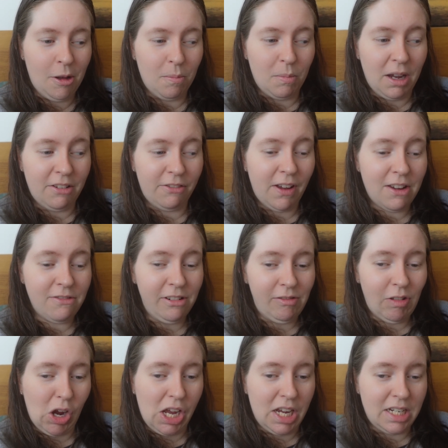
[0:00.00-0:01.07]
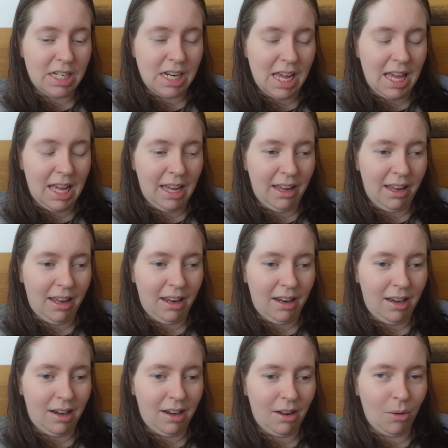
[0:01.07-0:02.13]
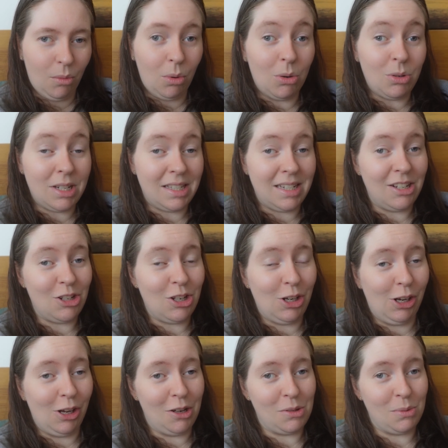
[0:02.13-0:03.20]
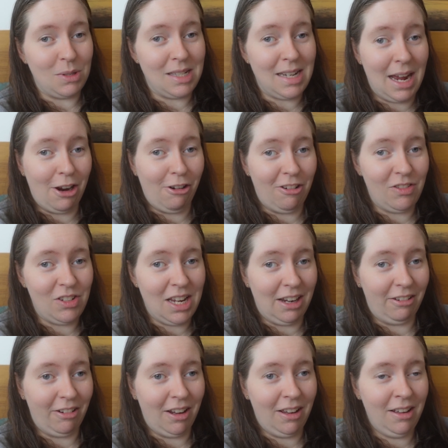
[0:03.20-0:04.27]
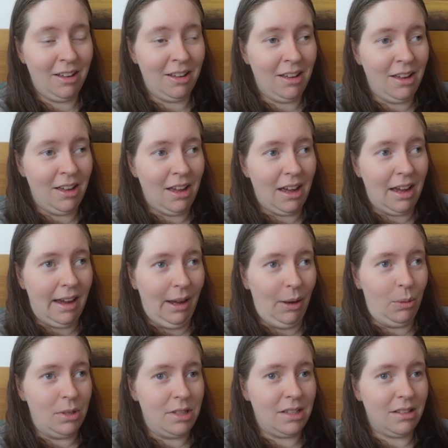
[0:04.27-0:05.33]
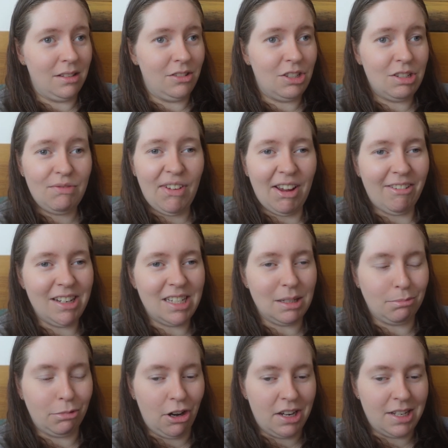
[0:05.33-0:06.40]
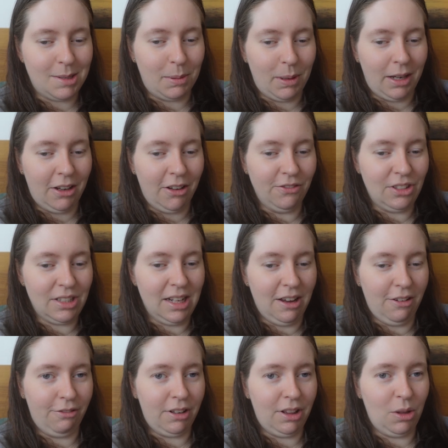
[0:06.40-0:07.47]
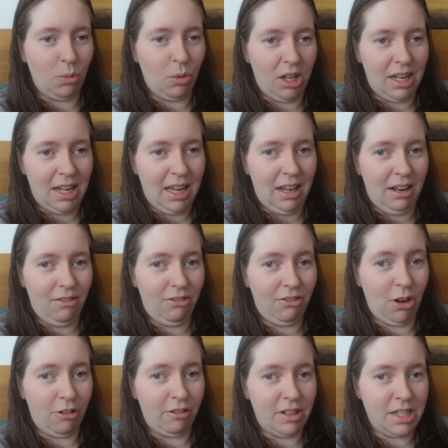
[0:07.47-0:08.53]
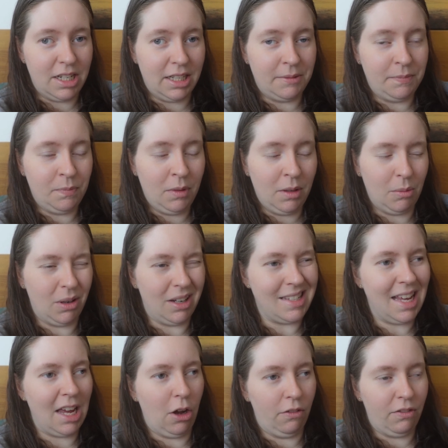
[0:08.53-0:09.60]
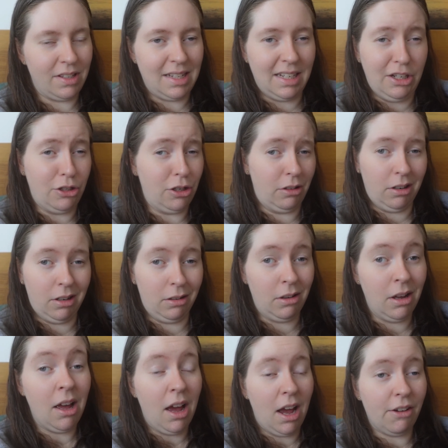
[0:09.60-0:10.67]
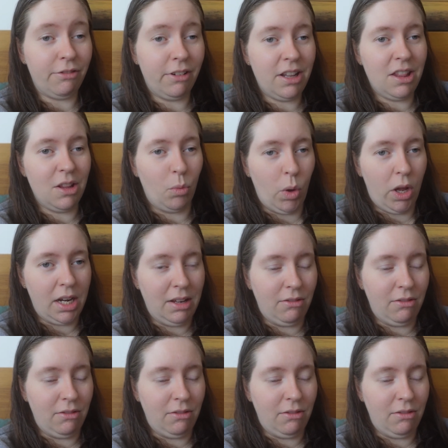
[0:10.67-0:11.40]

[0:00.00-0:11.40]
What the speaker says: my favourite ride in Walt Disney Studios was Tower of Terror. I was just very surprised by it. Obviously I've ridden the one in Florida. Well, I say obviously, you don't know. I've ridden the one